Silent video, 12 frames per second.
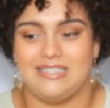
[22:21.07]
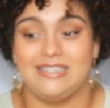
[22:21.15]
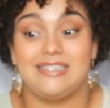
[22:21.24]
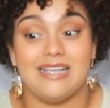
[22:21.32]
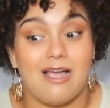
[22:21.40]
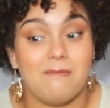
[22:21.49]
She
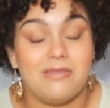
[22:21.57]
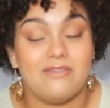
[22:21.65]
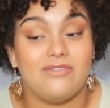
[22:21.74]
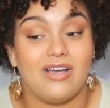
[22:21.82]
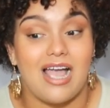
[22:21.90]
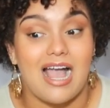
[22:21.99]
stare at me
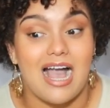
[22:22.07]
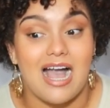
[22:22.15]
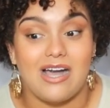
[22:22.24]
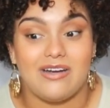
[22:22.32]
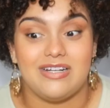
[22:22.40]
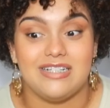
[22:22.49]
for
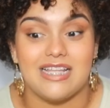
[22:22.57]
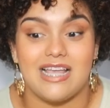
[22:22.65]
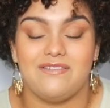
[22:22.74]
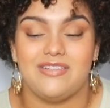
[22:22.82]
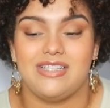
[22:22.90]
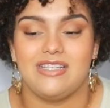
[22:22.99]
hours
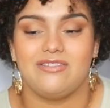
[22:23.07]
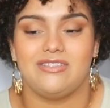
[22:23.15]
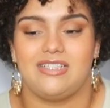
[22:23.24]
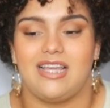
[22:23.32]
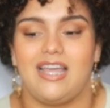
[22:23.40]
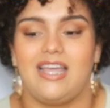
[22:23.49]
every single
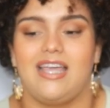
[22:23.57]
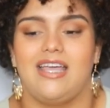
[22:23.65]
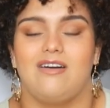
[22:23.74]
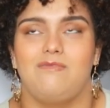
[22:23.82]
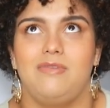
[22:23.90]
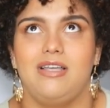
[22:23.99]
day.
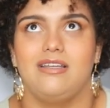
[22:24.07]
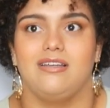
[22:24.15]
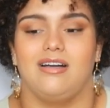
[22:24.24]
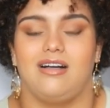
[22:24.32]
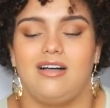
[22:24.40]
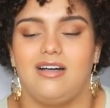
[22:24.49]
Oh my
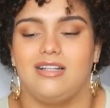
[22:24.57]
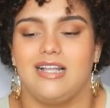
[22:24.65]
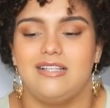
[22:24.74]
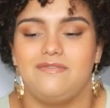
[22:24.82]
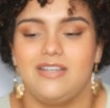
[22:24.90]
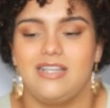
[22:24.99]
god,
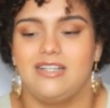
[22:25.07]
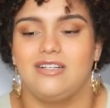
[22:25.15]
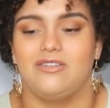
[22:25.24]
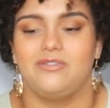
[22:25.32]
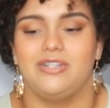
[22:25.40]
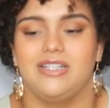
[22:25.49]
that's fucking
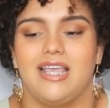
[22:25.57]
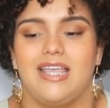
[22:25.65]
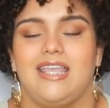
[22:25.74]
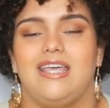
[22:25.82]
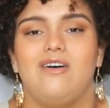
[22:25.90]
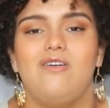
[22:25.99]
annoying. Like,
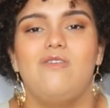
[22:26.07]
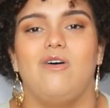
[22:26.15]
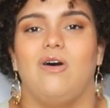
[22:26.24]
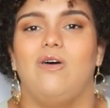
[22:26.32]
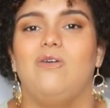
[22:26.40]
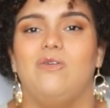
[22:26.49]
go
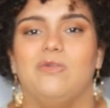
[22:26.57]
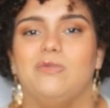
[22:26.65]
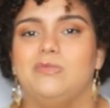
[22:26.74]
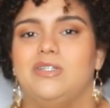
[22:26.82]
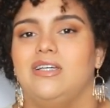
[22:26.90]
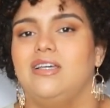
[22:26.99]
home.
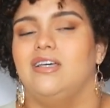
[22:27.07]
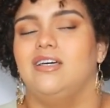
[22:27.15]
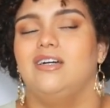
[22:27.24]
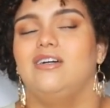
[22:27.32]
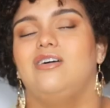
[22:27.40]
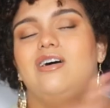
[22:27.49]

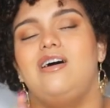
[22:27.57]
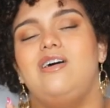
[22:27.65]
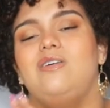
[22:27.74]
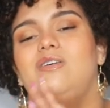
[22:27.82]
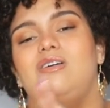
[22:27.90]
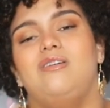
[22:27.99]
Go
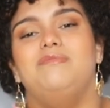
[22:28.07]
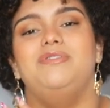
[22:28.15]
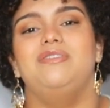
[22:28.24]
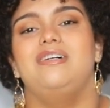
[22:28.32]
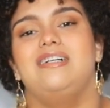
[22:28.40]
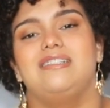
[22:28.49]
home. You
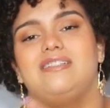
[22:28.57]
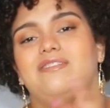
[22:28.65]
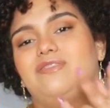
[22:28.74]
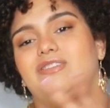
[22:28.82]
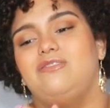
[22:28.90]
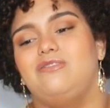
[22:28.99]
don't got
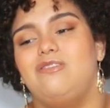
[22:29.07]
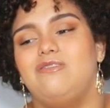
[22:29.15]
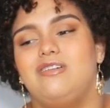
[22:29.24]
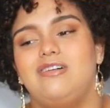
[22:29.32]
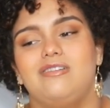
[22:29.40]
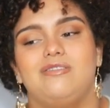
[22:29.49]
stuff to do. Go
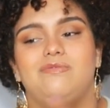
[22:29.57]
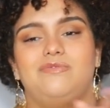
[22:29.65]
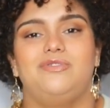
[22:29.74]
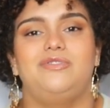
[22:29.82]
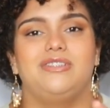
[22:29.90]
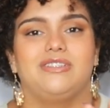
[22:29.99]
cook some
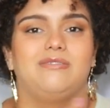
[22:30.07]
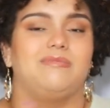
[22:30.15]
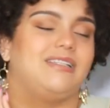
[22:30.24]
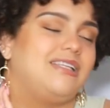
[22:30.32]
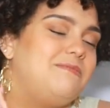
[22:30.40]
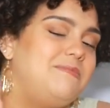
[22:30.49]
food or
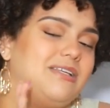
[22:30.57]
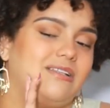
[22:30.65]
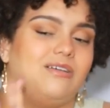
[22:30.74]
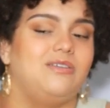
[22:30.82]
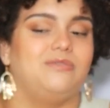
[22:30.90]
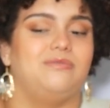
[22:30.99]
something. Leave me
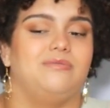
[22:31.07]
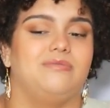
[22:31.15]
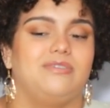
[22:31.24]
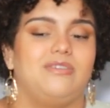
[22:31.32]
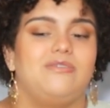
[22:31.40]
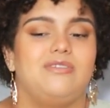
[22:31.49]
alone.
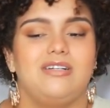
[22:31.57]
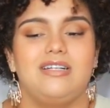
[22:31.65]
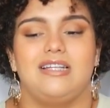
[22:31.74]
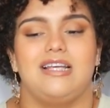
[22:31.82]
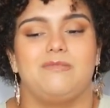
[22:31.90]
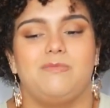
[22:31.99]
Go cook a
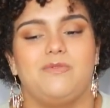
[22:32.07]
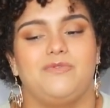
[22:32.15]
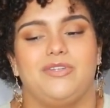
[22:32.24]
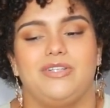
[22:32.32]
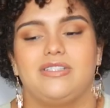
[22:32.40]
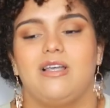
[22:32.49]
nice meal for
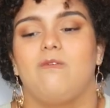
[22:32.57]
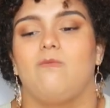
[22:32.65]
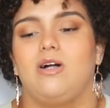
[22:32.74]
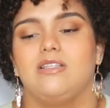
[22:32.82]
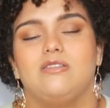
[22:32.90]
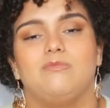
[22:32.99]
yourself.
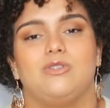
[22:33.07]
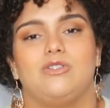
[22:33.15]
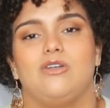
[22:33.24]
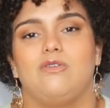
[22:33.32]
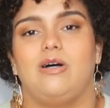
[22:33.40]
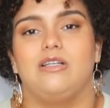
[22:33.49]
Watch some
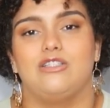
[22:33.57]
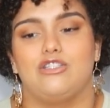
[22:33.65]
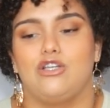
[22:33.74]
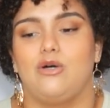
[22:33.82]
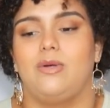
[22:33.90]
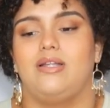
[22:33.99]
show, watch a
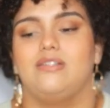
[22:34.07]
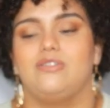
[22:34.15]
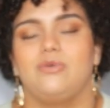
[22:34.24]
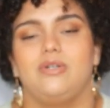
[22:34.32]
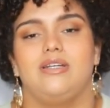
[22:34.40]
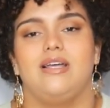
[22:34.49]
show, and
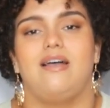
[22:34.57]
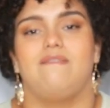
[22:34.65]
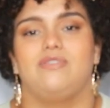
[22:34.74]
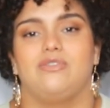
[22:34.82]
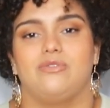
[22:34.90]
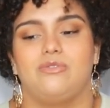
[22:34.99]
enjoy your
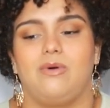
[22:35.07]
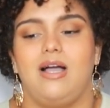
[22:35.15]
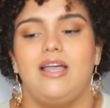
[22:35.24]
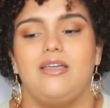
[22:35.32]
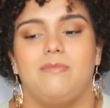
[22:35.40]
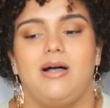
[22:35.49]
afternoon. Why
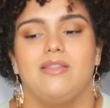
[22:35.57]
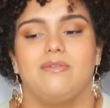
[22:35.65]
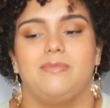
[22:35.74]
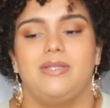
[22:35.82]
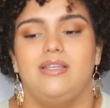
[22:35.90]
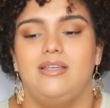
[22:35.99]
are you bothering
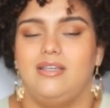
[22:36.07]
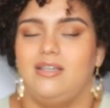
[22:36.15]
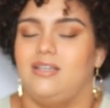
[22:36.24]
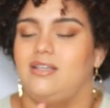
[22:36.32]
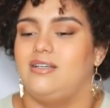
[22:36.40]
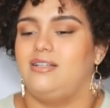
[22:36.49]
me?
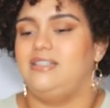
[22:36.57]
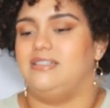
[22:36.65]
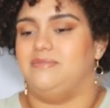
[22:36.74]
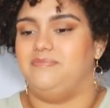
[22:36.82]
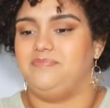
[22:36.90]
Ugh.